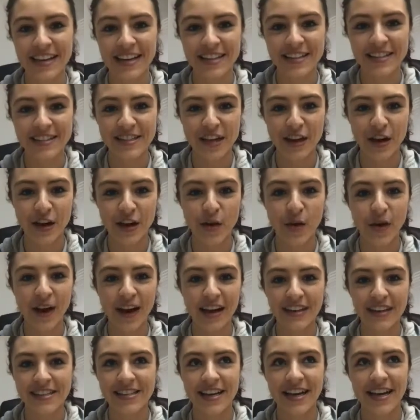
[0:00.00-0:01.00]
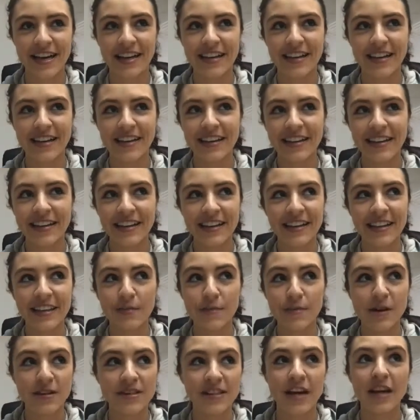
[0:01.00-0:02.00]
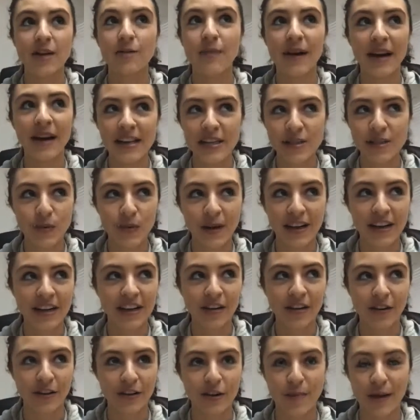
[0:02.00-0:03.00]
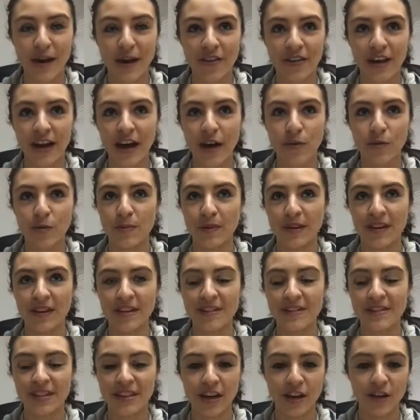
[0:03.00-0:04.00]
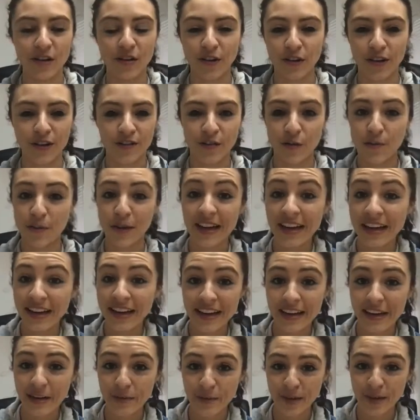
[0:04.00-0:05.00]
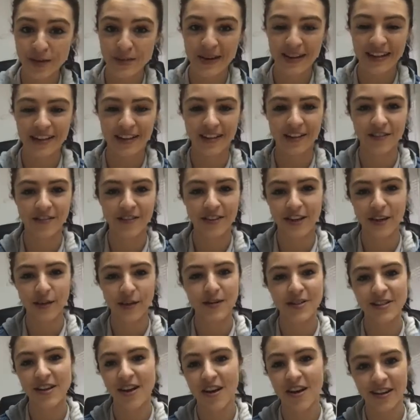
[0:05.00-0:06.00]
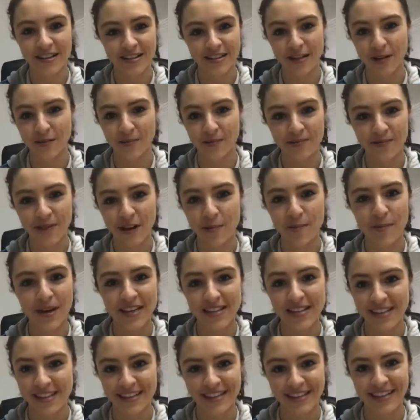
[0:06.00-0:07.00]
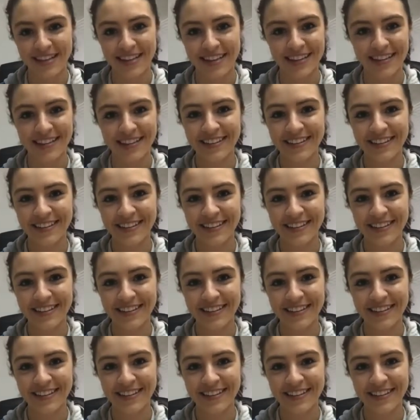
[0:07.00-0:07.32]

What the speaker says: and so I decided the most unbiased way to learn about that would be to go learn from a Canadian perspective, and it was awesome, amazing city.